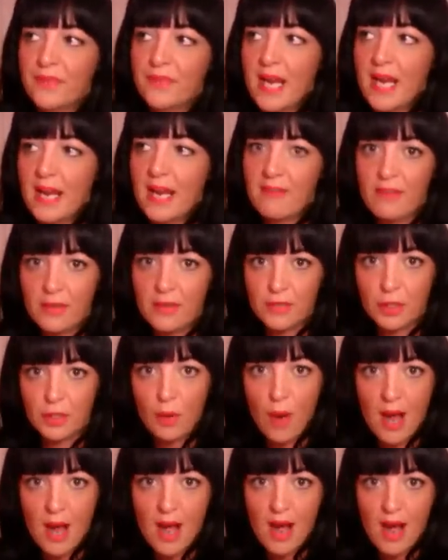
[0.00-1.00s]
and I found it
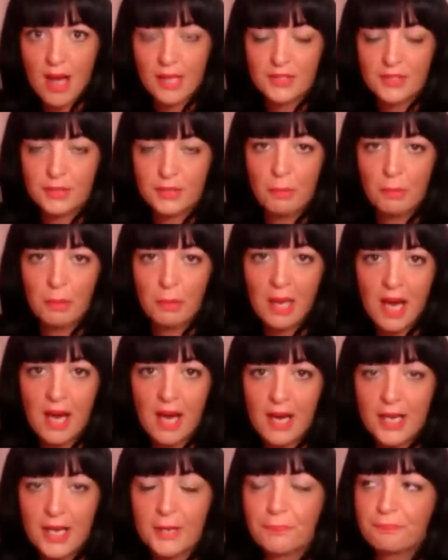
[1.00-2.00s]
quite hard to
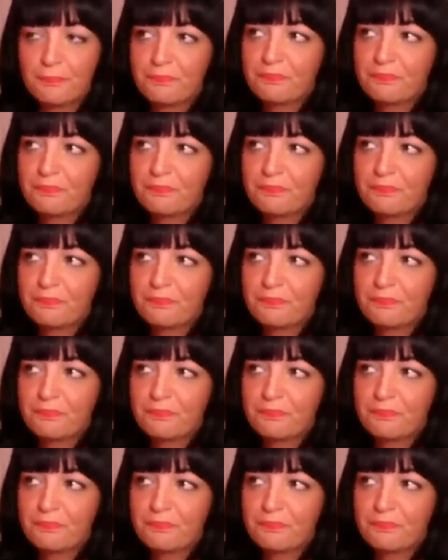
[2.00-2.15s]
apply.